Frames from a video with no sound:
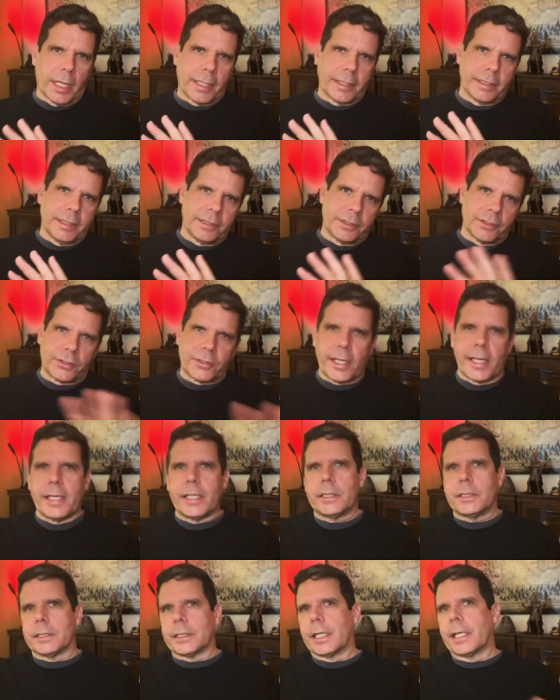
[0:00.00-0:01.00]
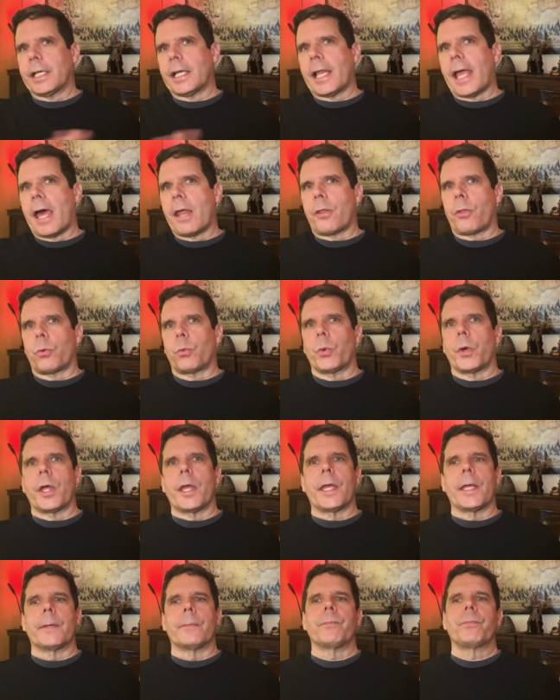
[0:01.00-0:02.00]
I need to say it and get it out of the
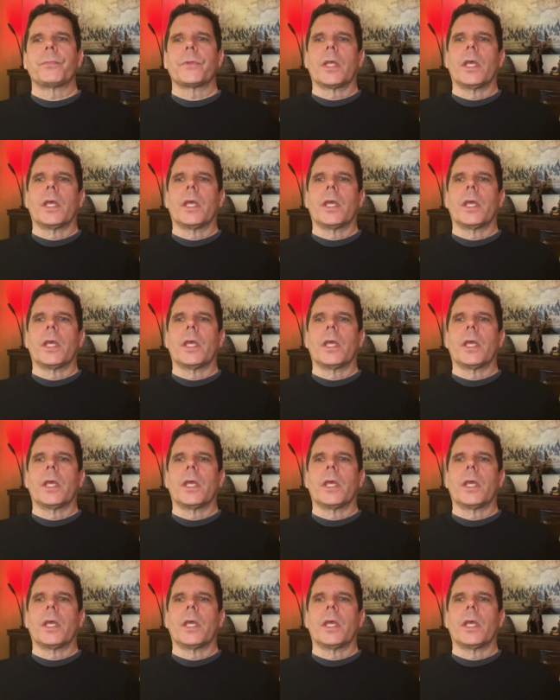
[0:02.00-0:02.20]
way.